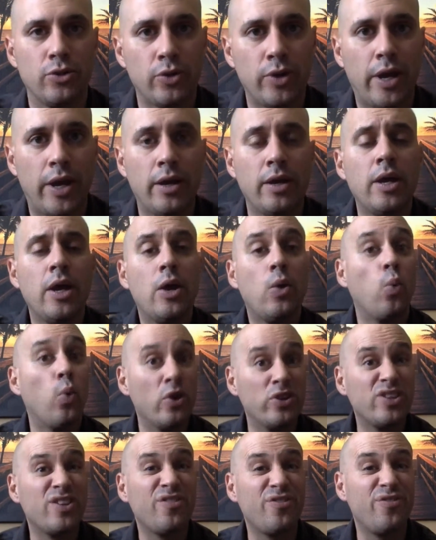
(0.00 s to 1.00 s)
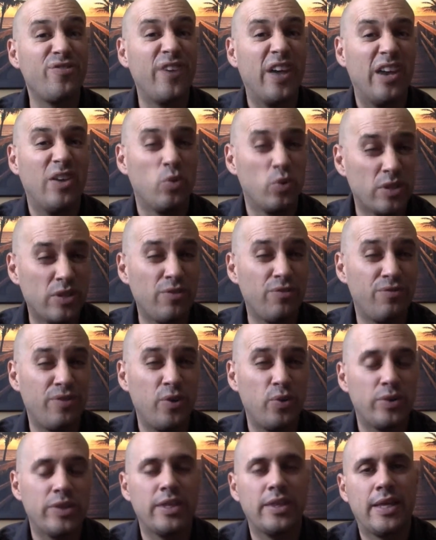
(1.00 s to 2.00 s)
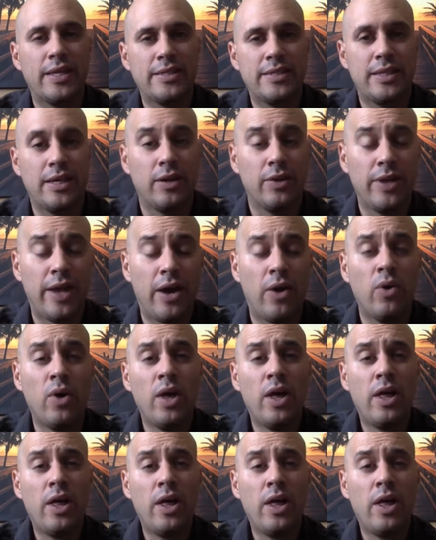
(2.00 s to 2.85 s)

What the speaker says: Okay, where does it fit? Where does it fit within that sale? Now,